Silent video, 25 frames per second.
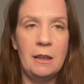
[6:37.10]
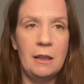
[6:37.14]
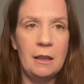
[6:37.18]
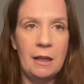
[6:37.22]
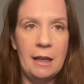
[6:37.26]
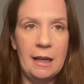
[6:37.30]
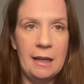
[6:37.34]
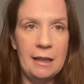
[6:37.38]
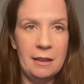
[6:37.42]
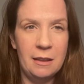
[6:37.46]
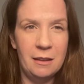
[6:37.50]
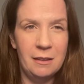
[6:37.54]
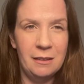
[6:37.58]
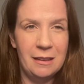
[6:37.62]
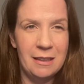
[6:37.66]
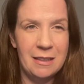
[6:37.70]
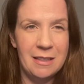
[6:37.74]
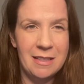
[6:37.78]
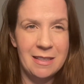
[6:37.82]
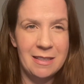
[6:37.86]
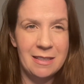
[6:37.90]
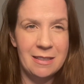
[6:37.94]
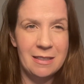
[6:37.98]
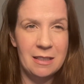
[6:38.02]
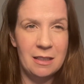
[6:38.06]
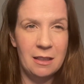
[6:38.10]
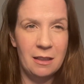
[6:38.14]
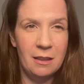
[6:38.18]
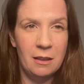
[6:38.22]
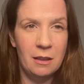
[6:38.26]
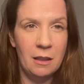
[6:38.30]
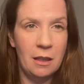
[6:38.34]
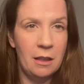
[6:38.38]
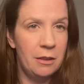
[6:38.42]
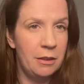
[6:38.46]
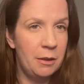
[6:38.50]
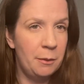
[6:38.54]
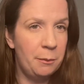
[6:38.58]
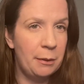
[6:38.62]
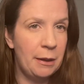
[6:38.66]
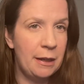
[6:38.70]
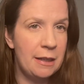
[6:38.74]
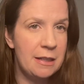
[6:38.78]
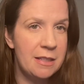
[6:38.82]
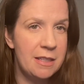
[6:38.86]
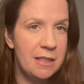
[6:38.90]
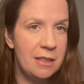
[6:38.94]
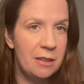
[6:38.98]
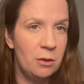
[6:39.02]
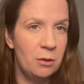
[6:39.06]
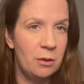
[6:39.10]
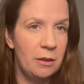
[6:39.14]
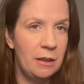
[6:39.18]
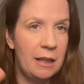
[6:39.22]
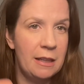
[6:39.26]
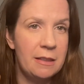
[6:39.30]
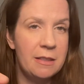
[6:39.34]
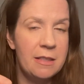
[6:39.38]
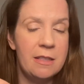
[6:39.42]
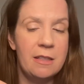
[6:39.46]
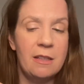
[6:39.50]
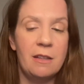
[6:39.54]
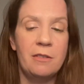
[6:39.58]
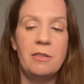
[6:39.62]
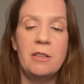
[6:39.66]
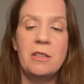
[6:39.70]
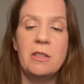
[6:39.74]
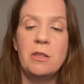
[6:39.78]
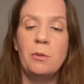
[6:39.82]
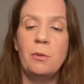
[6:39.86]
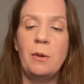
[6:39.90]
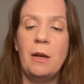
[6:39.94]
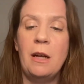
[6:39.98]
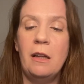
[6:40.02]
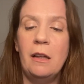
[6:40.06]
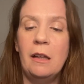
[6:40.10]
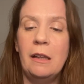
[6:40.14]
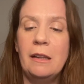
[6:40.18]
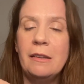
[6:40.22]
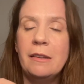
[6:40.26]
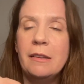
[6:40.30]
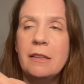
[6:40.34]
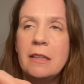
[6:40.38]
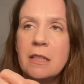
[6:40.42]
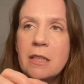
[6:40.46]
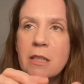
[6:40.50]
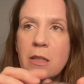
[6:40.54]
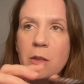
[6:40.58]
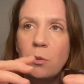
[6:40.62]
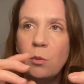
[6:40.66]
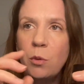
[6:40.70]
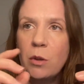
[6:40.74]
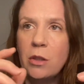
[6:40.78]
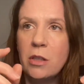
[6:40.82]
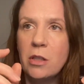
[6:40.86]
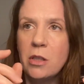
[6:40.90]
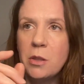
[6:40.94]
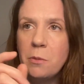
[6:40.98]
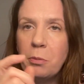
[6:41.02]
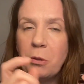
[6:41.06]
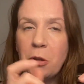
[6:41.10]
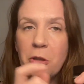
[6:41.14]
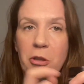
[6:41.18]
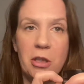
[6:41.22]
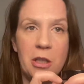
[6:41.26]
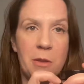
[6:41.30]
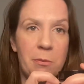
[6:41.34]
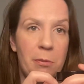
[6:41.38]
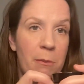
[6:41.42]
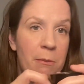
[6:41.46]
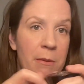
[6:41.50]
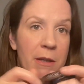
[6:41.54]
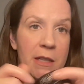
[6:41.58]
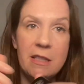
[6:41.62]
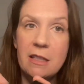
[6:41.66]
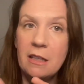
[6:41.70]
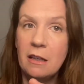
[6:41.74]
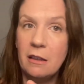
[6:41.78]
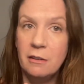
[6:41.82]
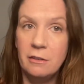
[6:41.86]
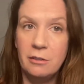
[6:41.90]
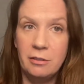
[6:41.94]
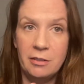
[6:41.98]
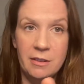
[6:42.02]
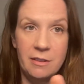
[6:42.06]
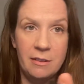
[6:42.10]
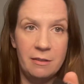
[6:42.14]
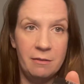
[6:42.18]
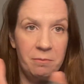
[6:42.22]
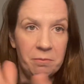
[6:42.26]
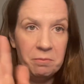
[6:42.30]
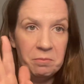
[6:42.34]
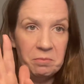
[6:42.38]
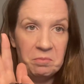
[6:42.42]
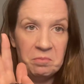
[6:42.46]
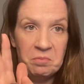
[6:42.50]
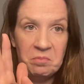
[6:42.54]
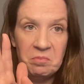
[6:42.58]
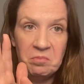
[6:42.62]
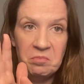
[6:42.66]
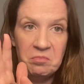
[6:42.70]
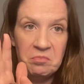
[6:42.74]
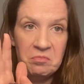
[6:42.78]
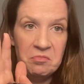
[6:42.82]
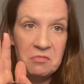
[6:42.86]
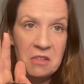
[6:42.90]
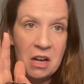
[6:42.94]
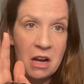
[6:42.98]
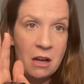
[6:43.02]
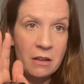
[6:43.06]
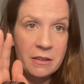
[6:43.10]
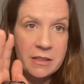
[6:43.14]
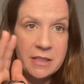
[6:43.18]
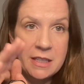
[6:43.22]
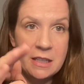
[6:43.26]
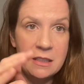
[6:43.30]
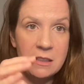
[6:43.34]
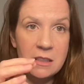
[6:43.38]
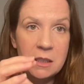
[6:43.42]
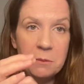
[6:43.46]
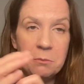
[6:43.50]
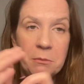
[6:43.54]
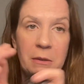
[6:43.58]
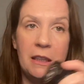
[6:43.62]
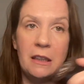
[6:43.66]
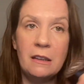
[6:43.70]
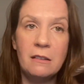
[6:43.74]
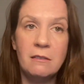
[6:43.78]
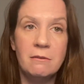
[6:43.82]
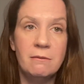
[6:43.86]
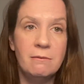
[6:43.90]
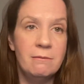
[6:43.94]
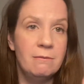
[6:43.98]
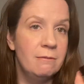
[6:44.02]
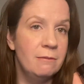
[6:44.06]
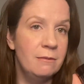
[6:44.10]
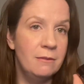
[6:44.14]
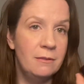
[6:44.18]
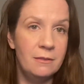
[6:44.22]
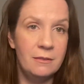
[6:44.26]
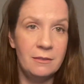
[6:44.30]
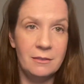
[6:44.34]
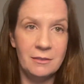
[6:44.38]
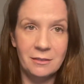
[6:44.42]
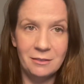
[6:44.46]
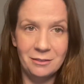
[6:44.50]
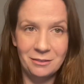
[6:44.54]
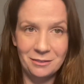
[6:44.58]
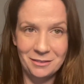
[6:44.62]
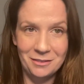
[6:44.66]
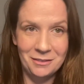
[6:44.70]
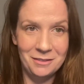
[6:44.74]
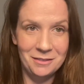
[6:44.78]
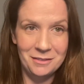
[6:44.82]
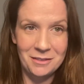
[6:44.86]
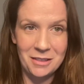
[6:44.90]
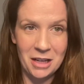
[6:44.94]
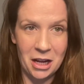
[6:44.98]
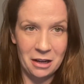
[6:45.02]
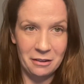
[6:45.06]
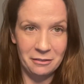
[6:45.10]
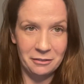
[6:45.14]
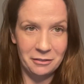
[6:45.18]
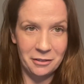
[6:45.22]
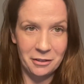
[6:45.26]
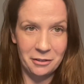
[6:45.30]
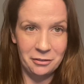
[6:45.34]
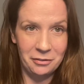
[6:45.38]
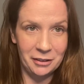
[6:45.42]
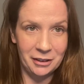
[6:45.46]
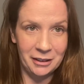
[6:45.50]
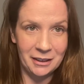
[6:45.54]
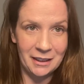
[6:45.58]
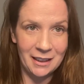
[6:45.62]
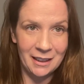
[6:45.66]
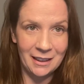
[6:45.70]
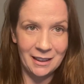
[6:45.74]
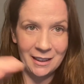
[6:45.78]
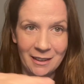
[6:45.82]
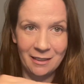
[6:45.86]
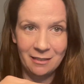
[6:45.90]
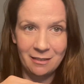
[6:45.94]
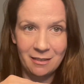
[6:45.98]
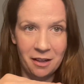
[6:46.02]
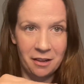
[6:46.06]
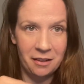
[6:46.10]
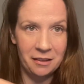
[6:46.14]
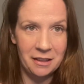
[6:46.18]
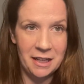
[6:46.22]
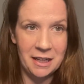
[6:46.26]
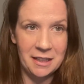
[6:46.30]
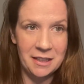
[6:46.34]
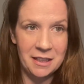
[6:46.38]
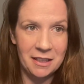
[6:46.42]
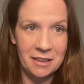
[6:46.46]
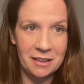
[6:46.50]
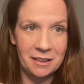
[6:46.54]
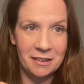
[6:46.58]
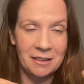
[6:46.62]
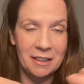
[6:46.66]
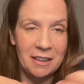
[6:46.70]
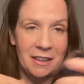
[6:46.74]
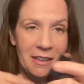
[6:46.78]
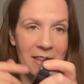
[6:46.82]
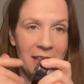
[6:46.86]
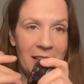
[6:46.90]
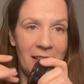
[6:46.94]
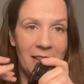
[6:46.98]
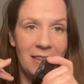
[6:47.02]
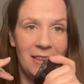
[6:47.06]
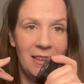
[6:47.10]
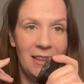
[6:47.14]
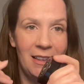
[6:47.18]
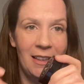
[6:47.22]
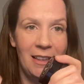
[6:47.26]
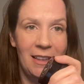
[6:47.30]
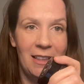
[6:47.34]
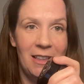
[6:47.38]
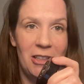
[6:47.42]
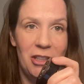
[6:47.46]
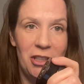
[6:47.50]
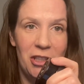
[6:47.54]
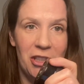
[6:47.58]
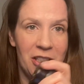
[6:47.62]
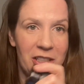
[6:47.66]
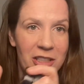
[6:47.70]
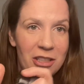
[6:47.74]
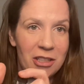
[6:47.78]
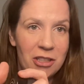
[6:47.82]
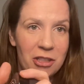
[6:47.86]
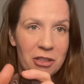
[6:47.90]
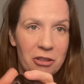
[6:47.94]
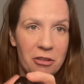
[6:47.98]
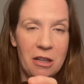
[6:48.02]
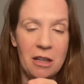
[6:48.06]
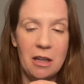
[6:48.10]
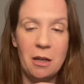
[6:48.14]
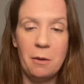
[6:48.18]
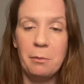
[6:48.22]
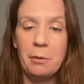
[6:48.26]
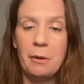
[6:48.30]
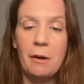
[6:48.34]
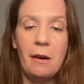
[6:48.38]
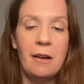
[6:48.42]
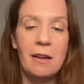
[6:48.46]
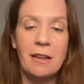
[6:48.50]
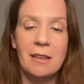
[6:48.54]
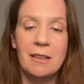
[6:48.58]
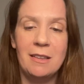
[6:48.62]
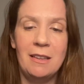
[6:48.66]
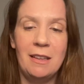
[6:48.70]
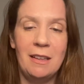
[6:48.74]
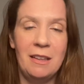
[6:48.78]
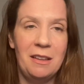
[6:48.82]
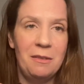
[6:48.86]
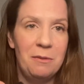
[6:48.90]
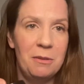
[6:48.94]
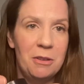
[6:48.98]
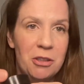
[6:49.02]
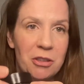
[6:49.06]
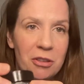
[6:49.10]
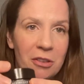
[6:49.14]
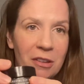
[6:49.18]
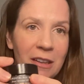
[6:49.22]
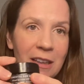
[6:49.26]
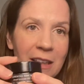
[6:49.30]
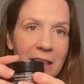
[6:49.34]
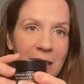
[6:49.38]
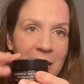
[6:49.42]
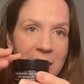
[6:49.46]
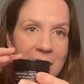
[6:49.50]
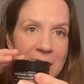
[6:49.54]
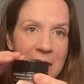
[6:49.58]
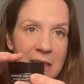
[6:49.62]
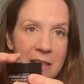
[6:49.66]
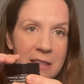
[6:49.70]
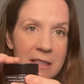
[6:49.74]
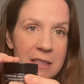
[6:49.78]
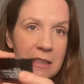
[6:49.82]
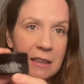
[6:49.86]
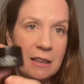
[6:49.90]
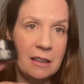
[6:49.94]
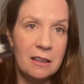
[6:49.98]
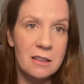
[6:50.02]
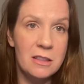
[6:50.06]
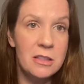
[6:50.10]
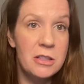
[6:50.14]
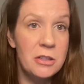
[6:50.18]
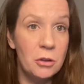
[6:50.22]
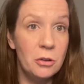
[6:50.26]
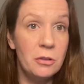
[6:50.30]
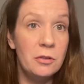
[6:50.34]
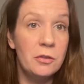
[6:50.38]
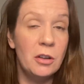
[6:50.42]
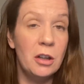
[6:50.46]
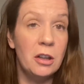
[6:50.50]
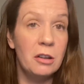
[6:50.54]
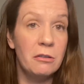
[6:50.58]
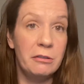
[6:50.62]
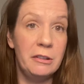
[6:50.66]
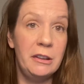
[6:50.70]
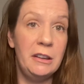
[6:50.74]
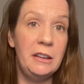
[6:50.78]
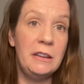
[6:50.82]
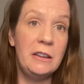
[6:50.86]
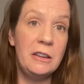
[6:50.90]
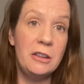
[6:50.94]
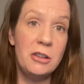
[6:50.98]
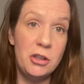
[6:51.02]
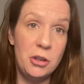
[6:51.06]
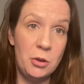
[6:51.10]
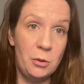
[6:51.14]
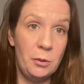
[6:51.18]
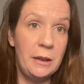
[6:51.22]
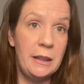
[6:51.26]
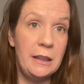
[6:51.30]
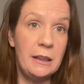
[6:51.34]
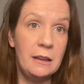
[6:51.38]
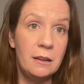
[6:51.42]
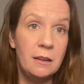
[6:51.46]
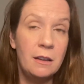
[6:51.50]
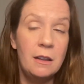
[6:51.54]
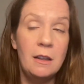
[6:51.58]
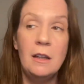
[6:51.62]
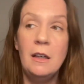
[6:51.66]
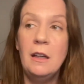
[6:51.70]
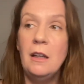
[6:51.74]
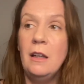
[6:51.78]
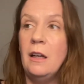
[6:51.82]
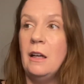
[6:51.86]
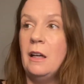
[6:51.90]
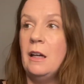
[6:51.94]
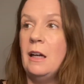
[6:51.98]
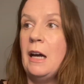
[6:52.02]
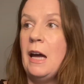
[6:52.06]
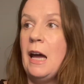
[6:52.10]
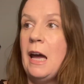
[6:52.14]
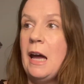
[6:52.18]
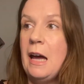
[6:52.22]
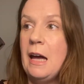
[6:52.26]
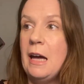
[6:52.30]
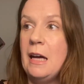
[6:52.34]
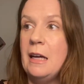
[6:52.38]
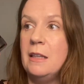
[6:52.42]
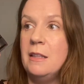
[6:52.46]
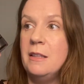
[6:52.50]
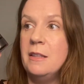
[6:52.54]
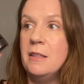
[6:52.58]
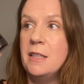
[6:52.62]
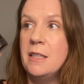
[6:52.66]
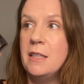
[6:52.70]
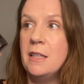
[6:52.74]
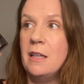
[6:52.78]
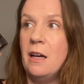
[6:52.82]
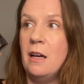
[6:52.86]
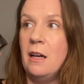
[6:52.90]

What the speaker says: and I'll list the price and all that stuff as well. This was purchased by myself, not sent to me, not affiliated, not anything like that. Just a straight up product that I've been trying and testing, and so far really enjoying, and